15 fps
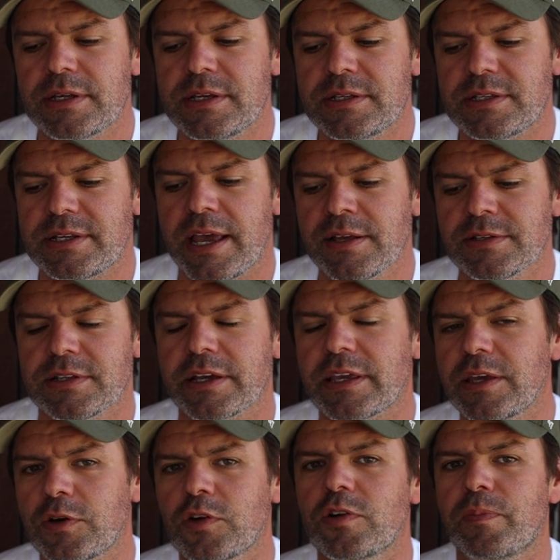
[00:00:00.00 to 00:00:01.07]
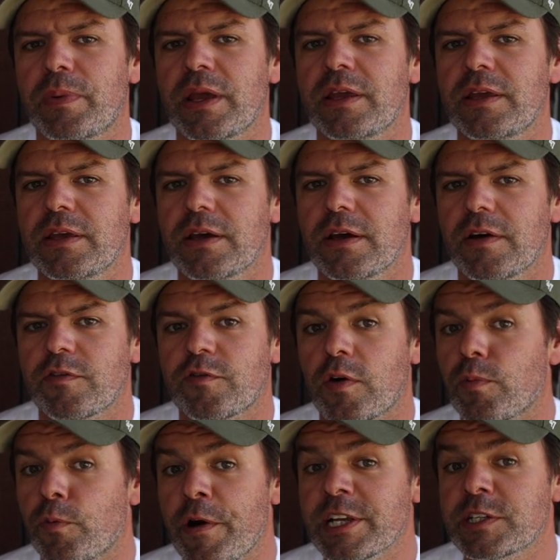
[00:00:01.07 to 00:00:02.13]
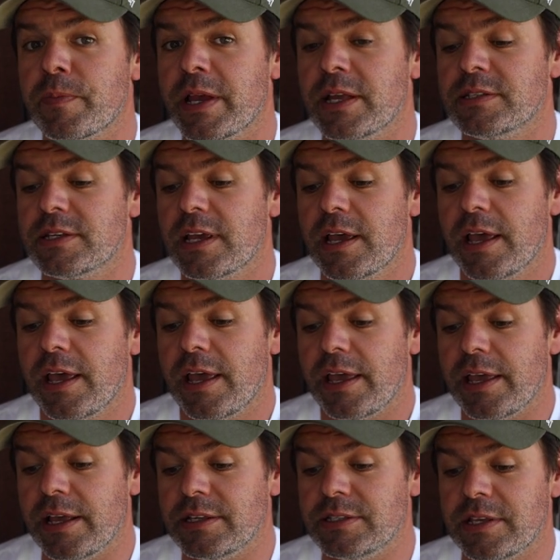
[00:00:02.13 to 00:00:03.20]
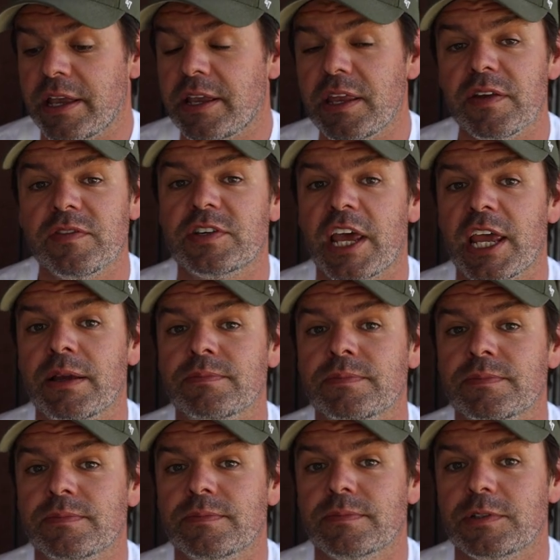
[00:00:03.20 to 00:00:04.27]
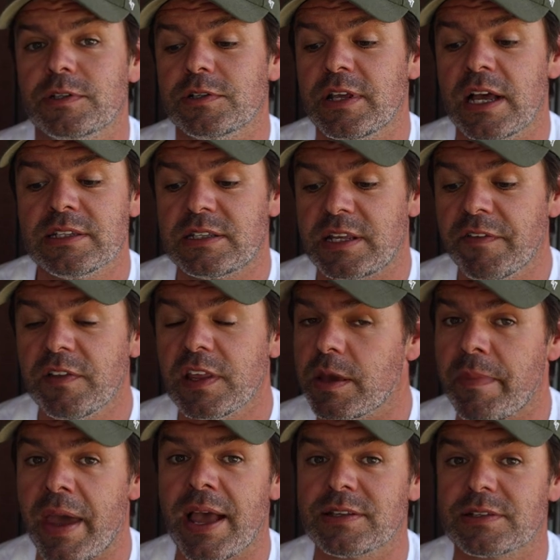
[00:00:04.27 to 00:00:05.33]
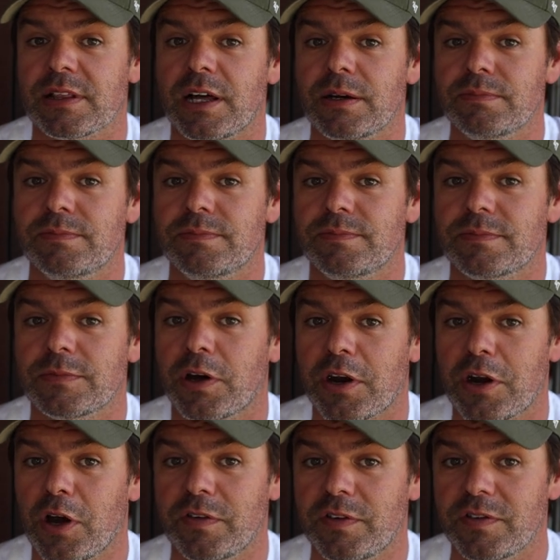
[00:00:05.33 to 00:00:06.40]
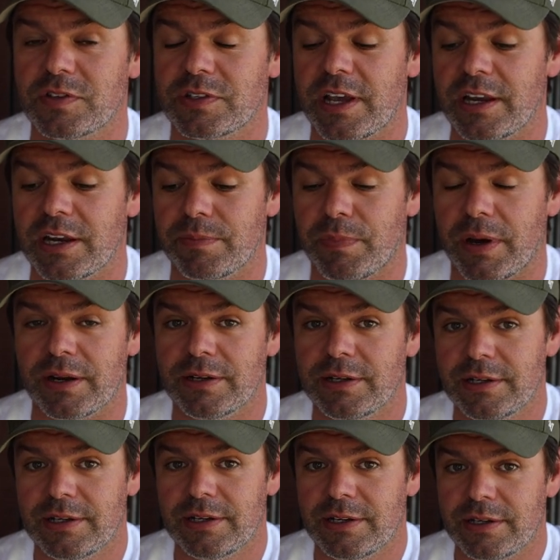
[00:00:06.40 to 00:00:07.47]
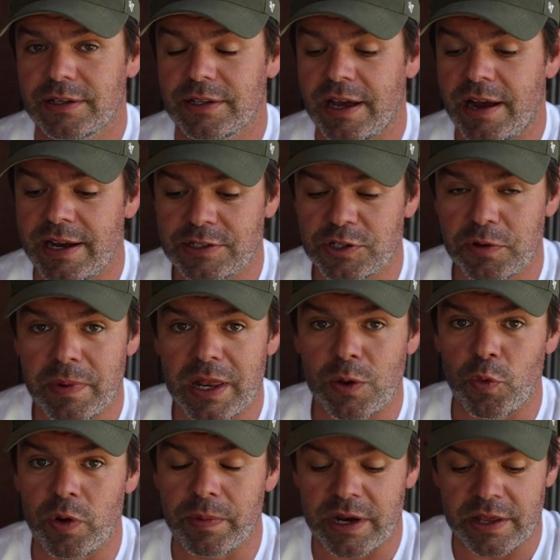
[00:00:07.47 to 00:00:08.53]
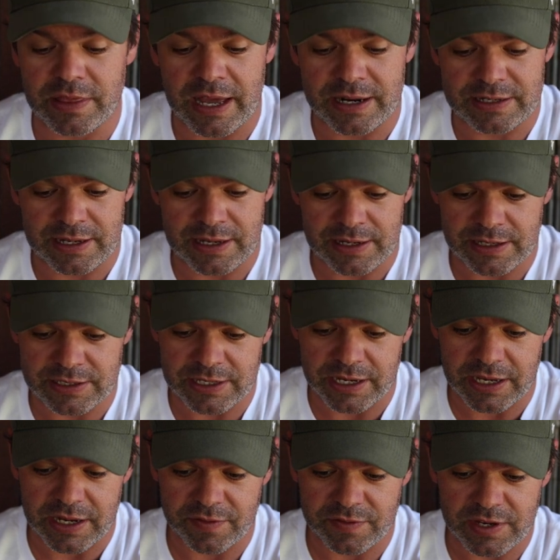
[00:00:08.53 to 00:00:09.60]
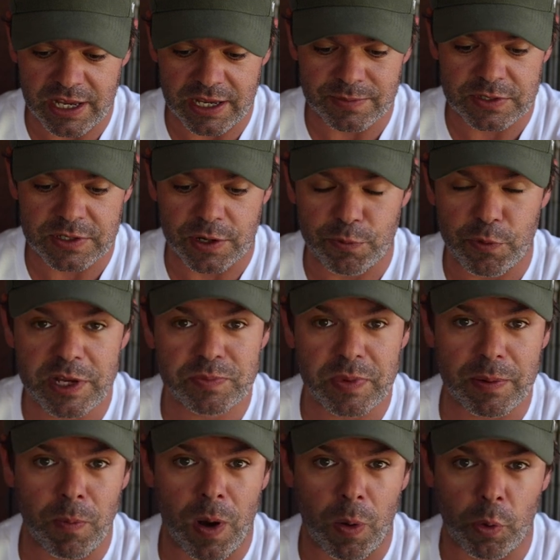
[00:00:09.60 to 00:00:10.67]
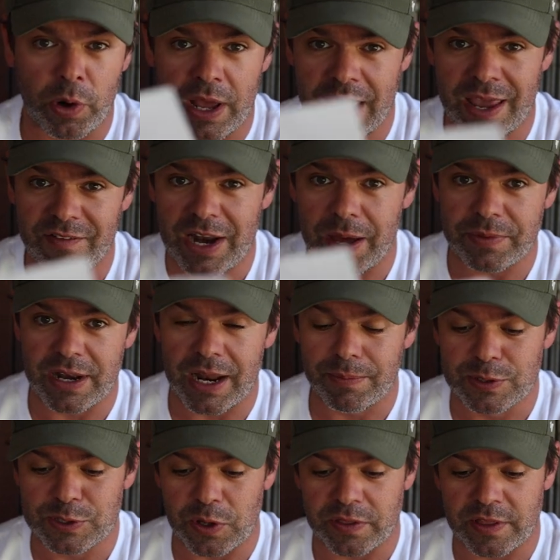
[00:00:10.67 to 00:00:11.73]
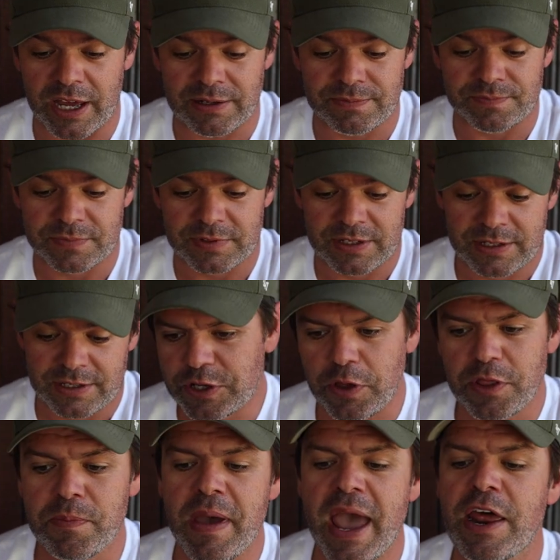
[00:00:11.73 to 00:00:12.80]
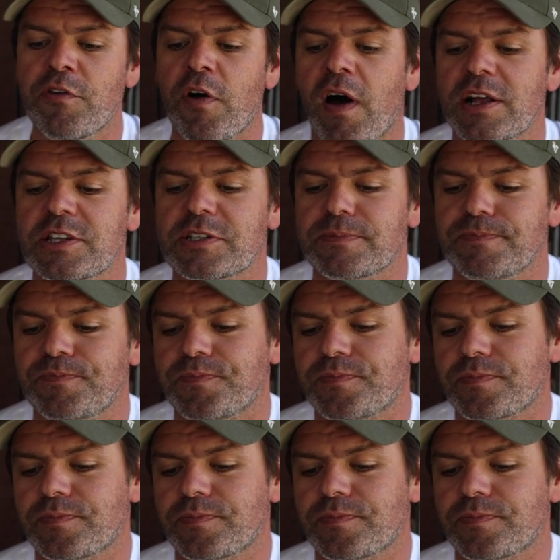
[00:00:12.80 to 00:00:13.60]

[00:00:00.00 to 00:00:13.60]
he sounds like he could be from ResMed's executive team. Because that's definitely a man's club. I don't know if you've seen it, but there ain't too many women in that executive team. So ResMed might want to even up the numbers on that. So The Man writes,